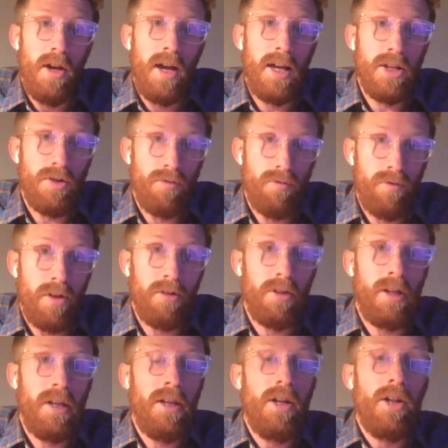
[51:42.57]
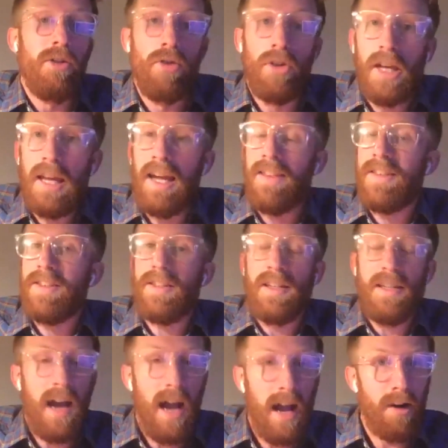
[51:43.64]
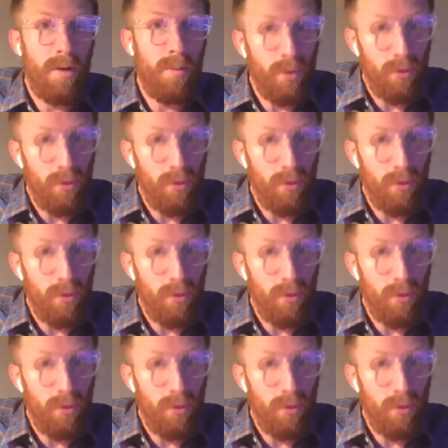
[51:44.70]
is really looking at this entire